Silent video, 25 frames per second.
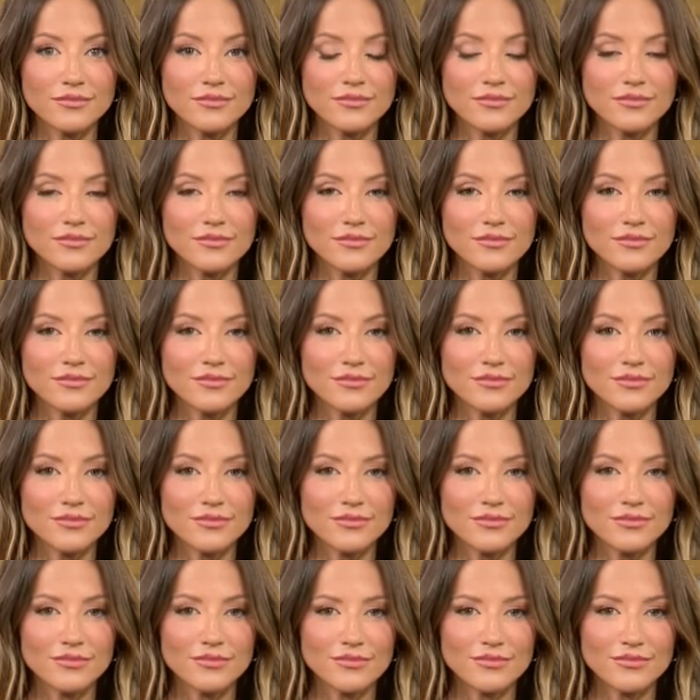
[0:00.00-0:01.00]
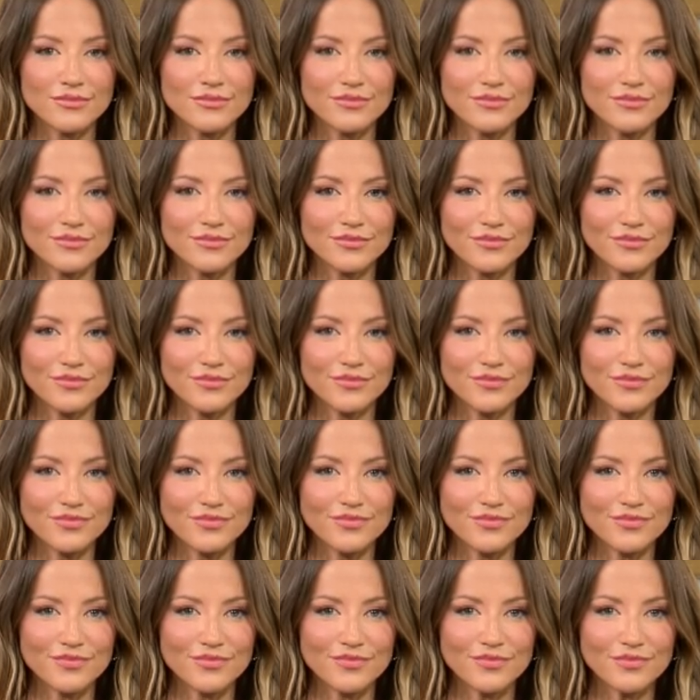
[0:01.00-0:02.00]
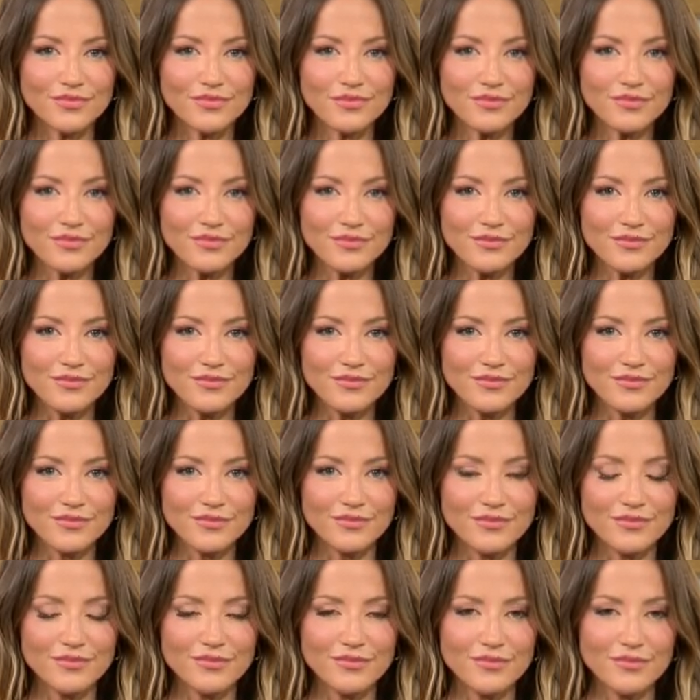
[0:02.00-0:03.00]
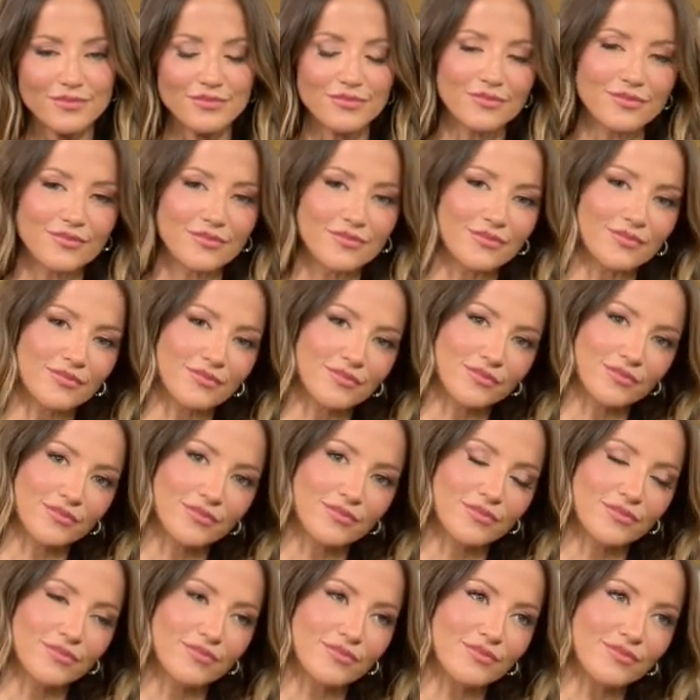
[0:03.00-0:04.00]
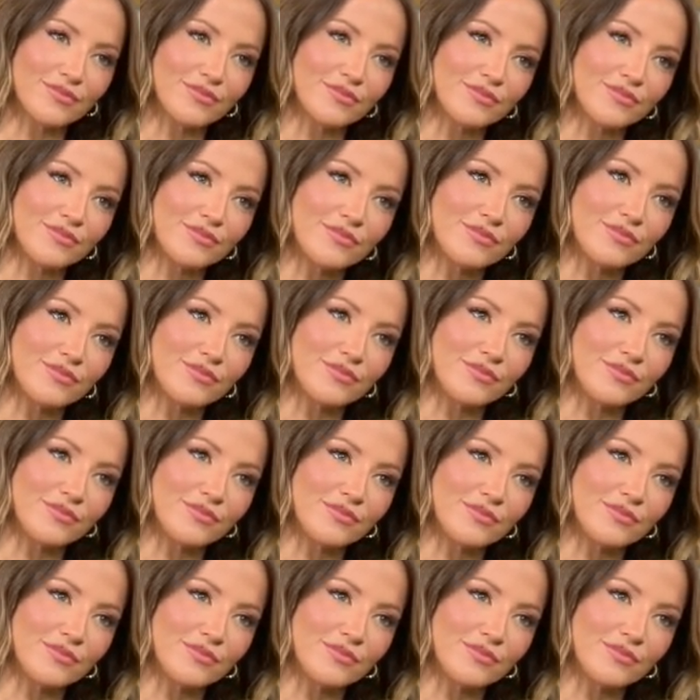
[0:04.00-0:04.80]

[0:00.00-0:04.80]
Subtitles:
[no speech]